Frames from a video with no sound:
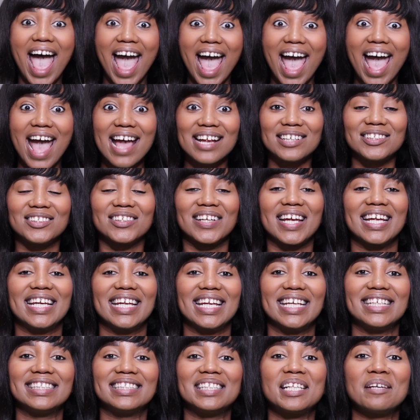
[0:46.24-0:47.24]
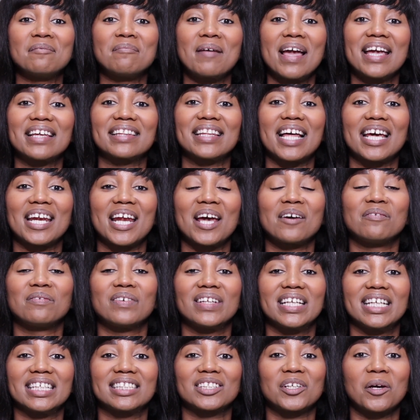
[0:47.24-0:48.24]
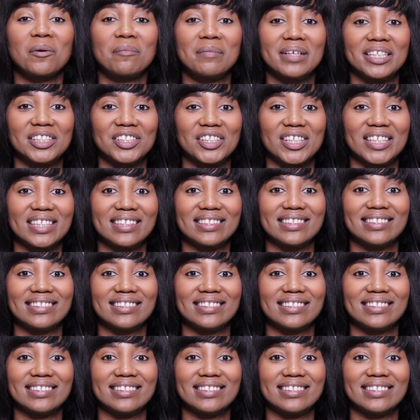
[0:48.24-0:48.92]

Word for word: And you can easily make that affiliate commission.